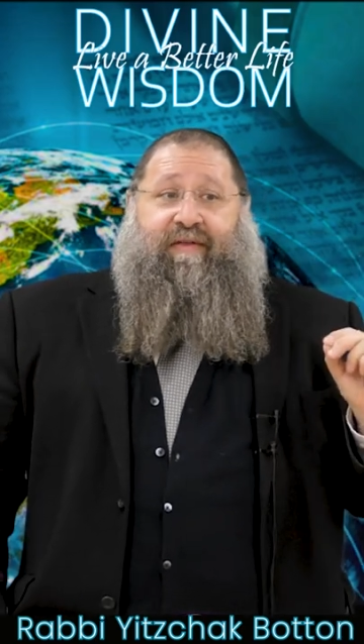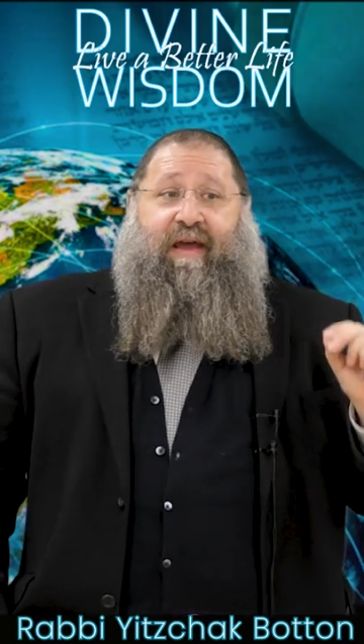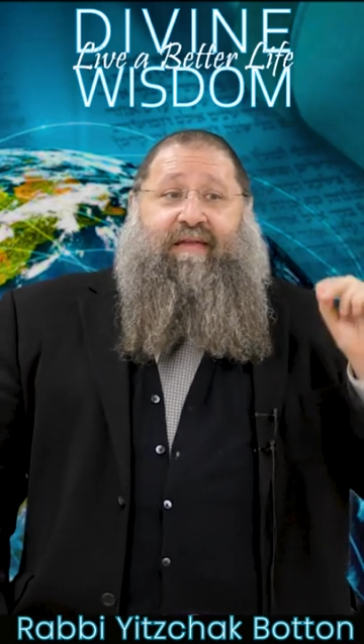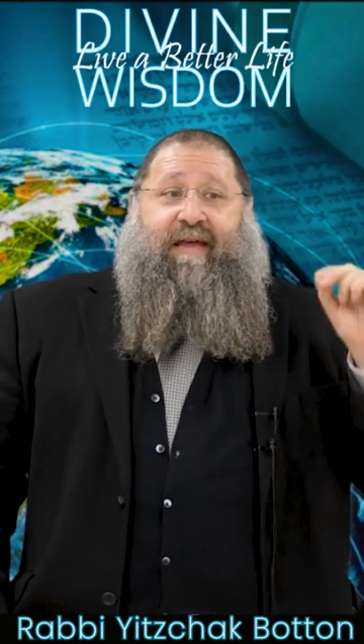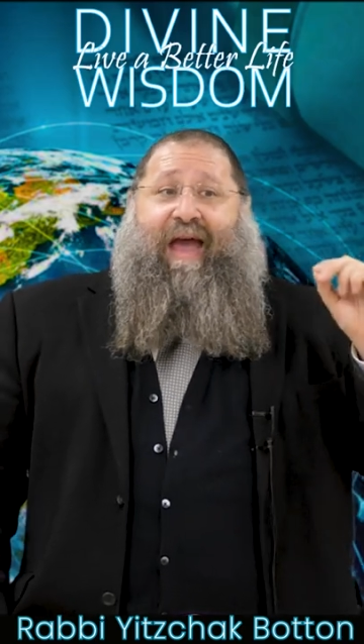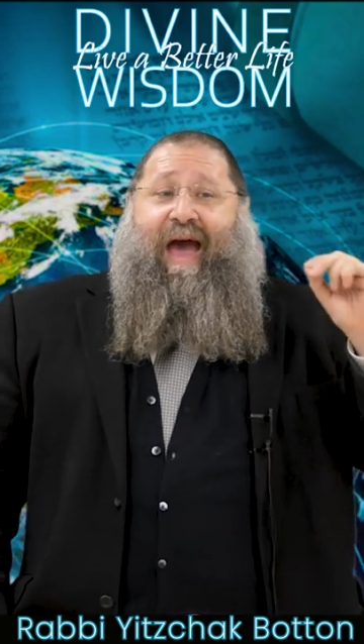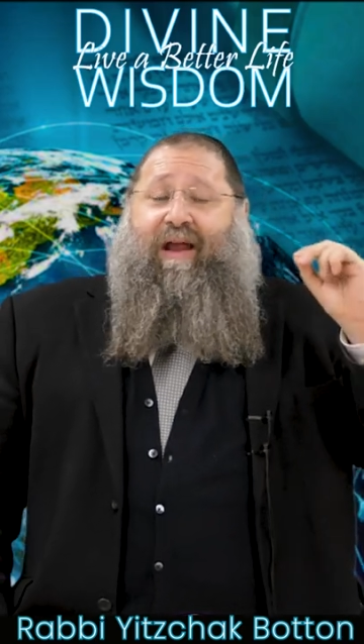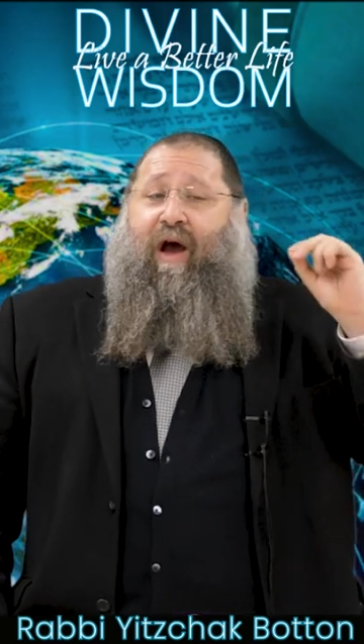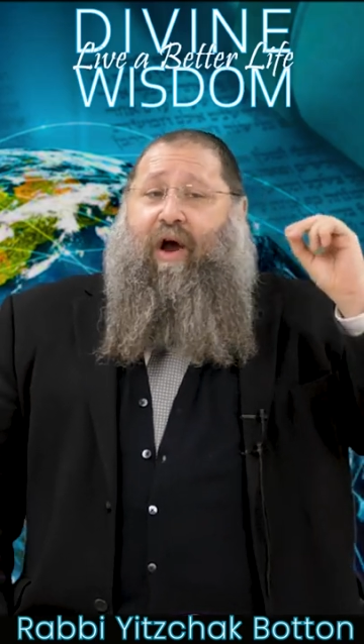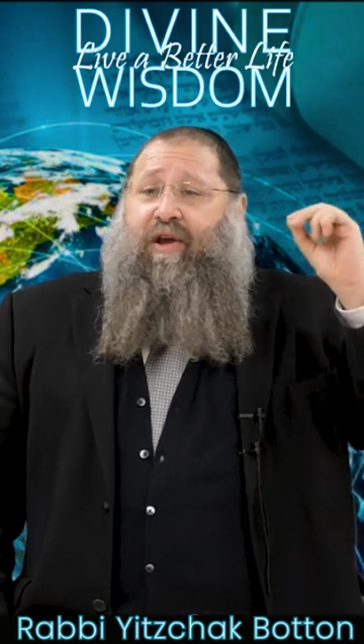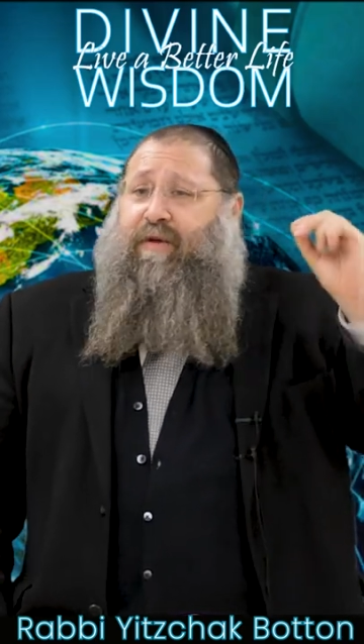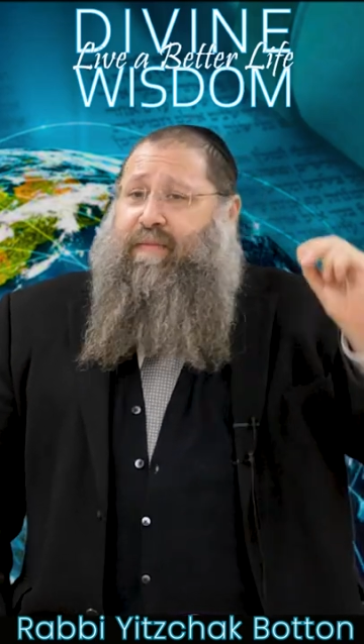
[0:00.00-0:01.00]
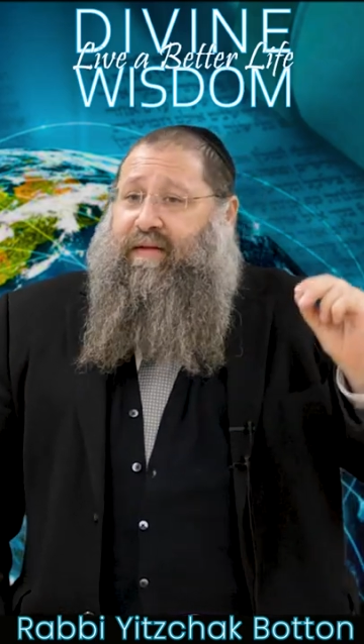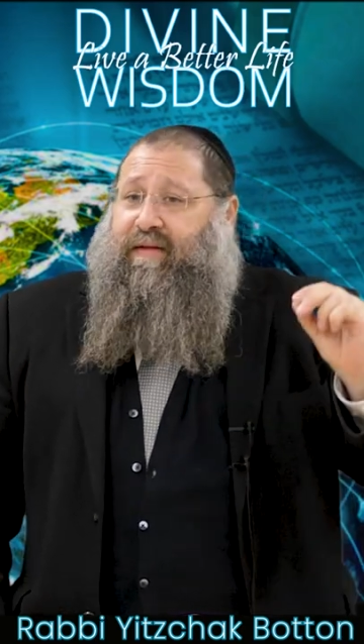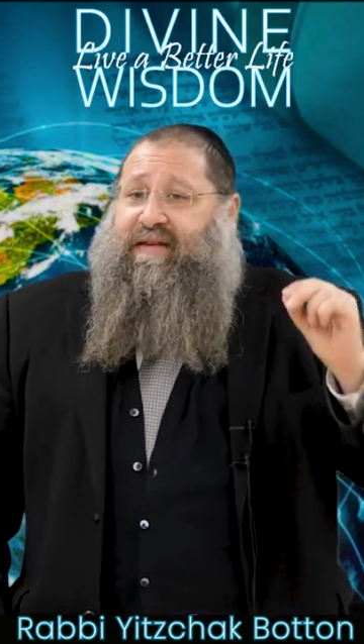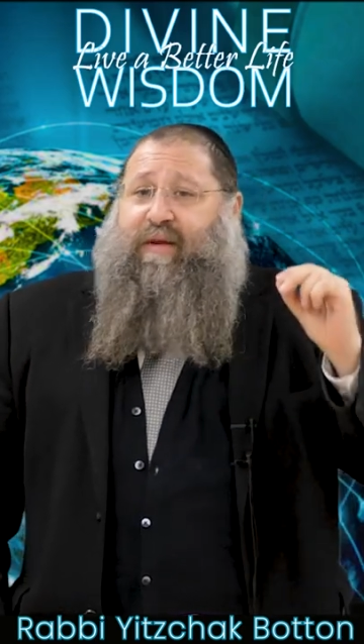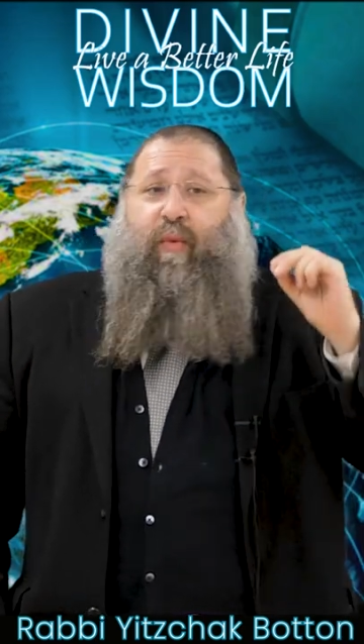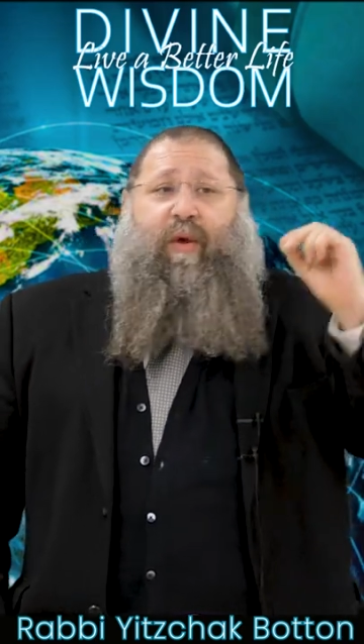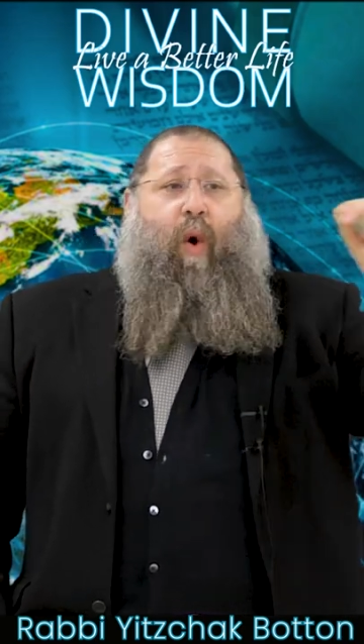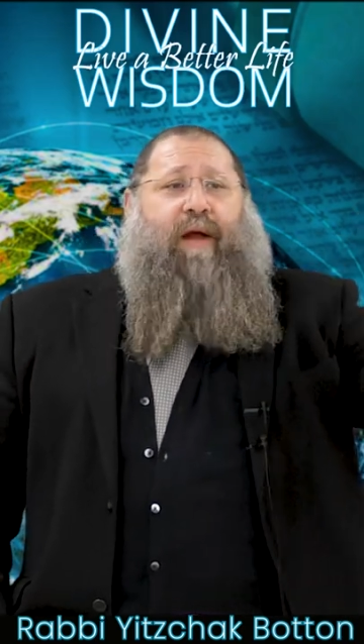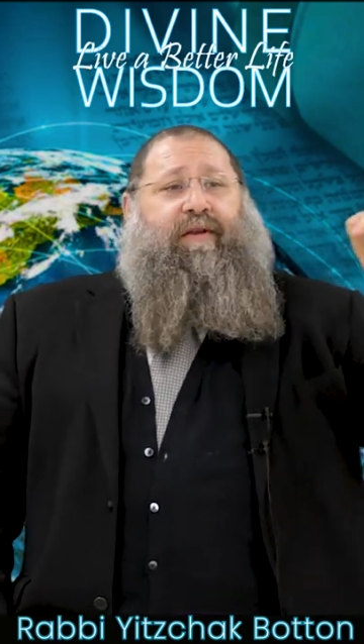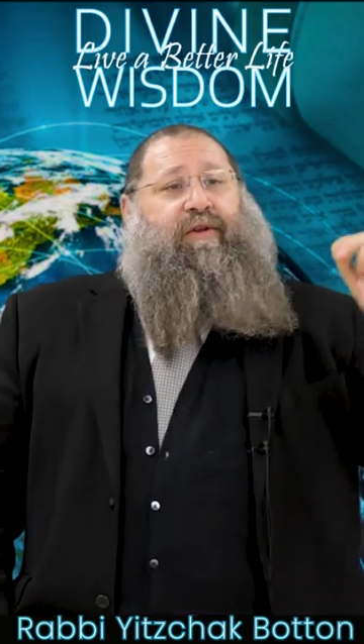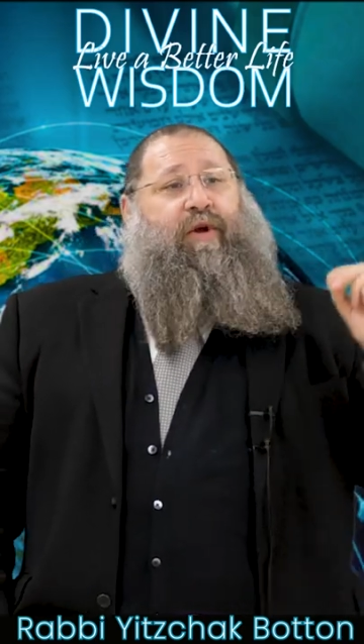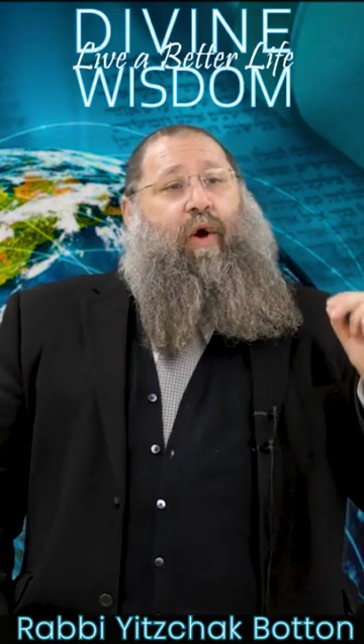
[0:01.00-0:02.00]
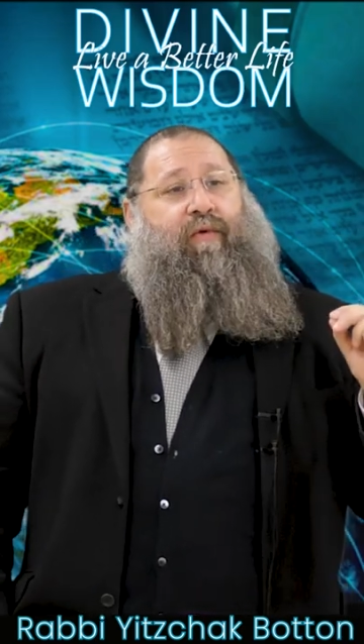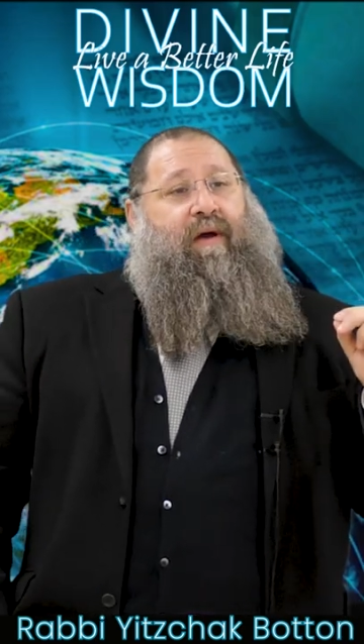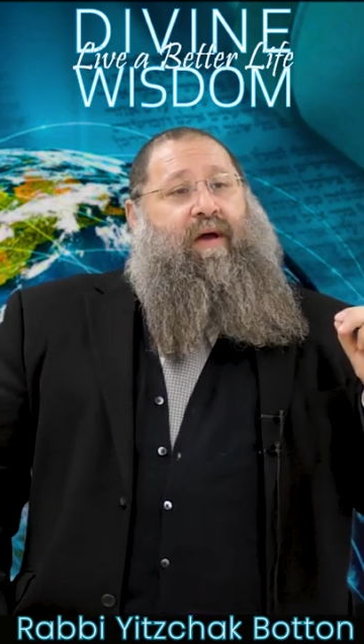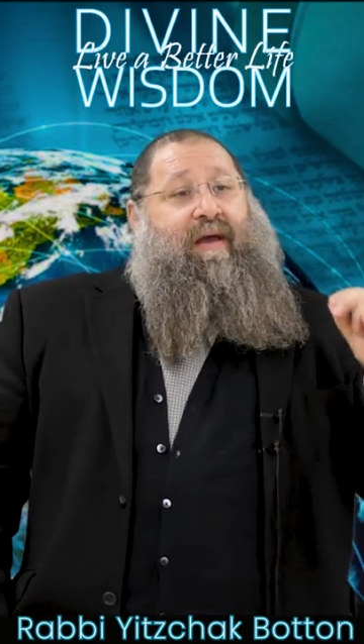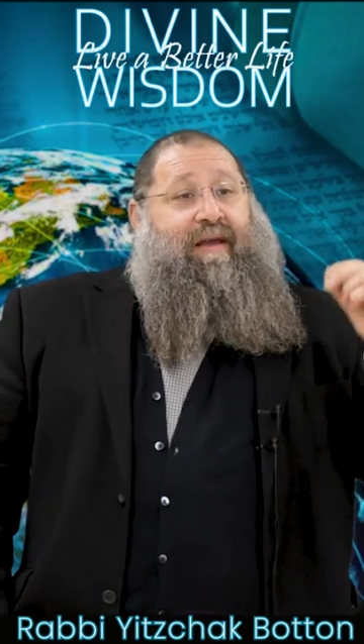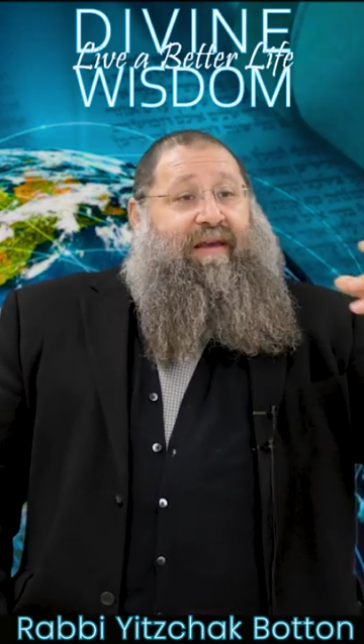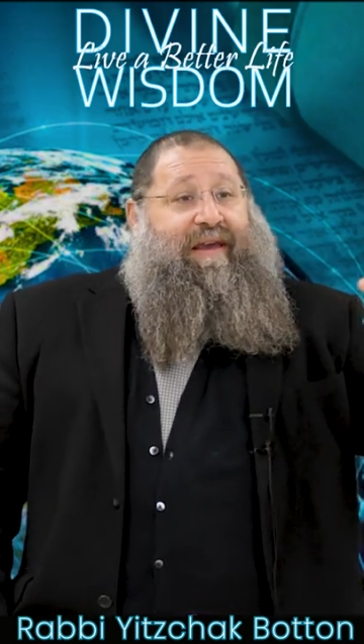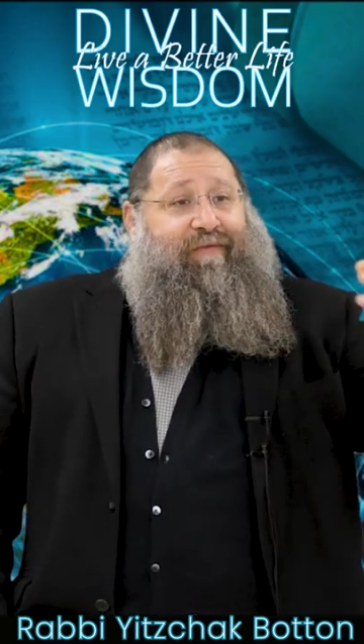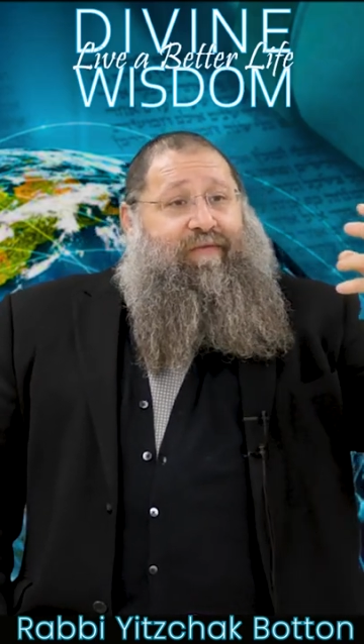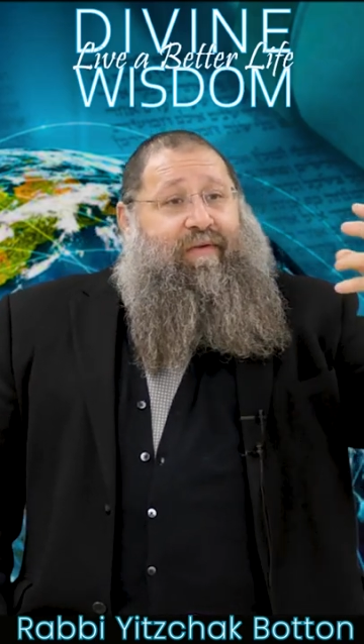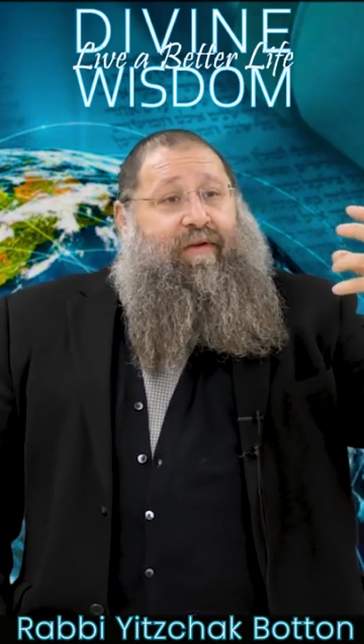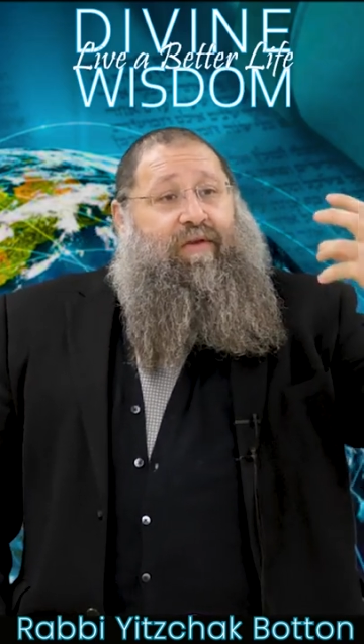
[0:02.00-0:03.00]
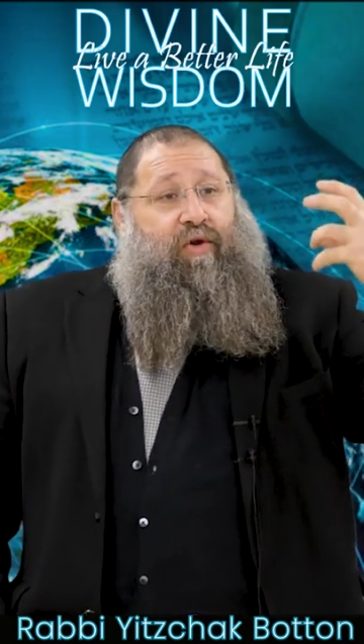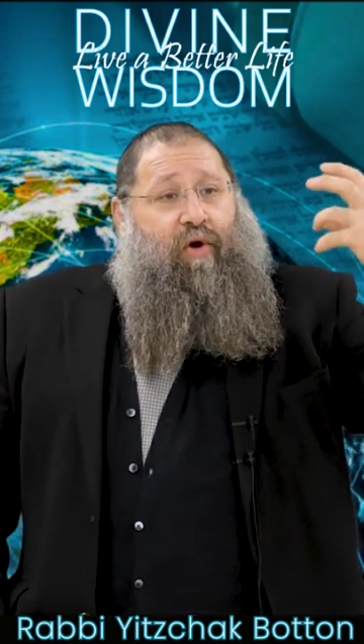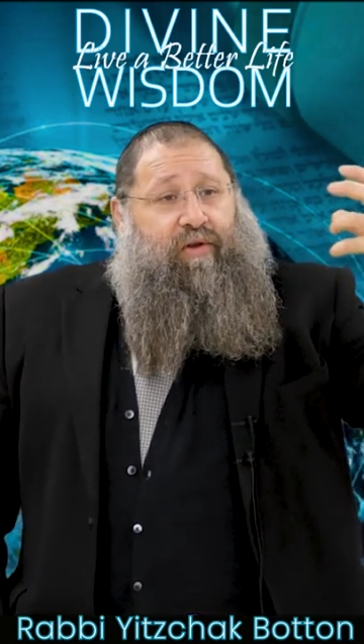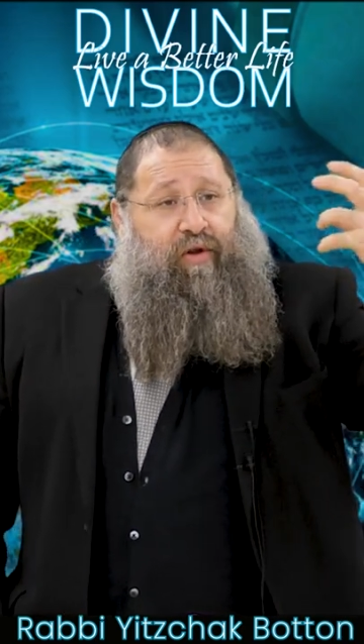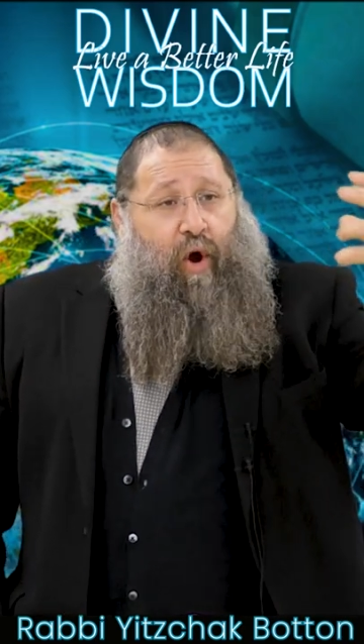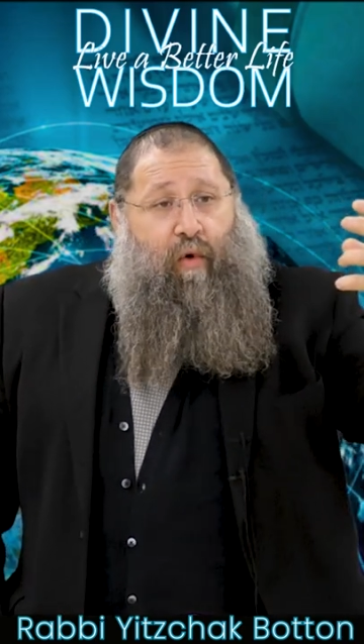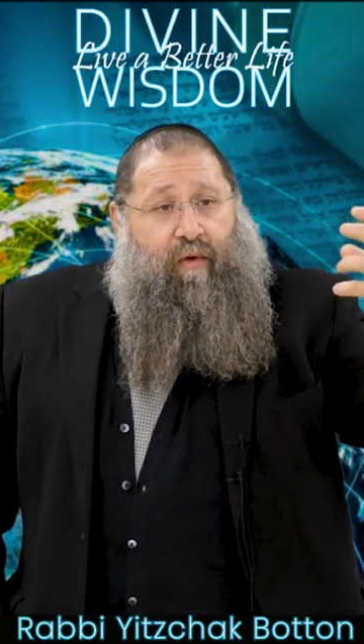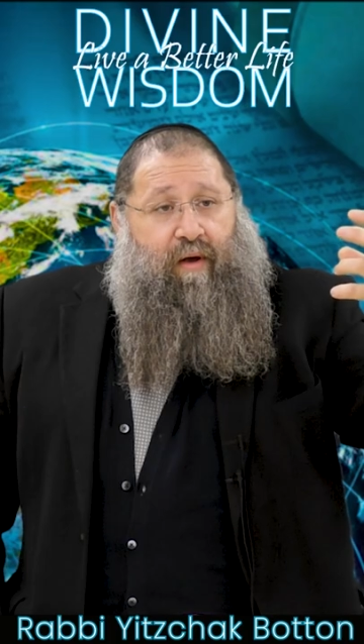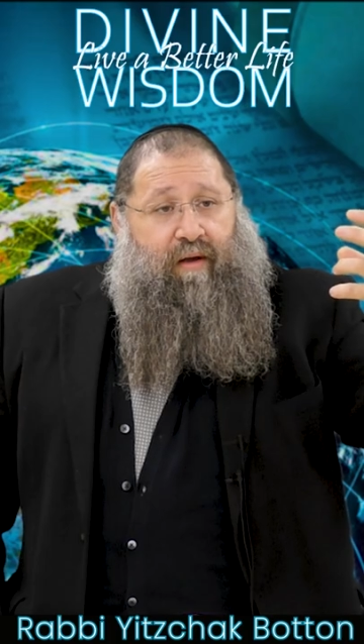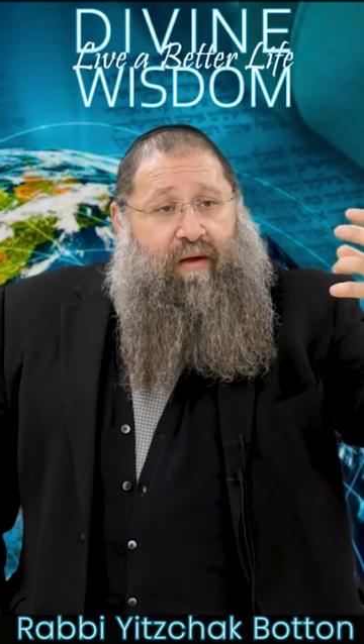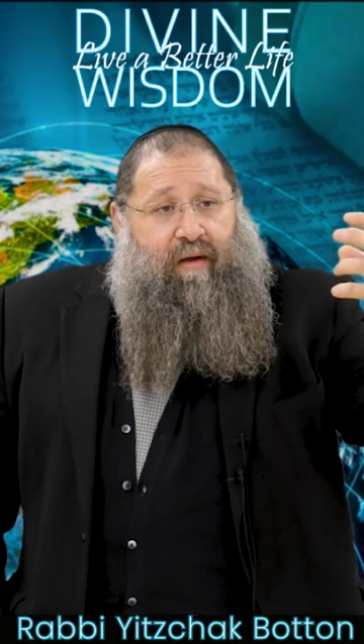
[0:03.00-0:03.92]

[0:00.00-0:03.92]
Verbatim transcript: They, they had an argument. They said, We want the Torah. Give your Torah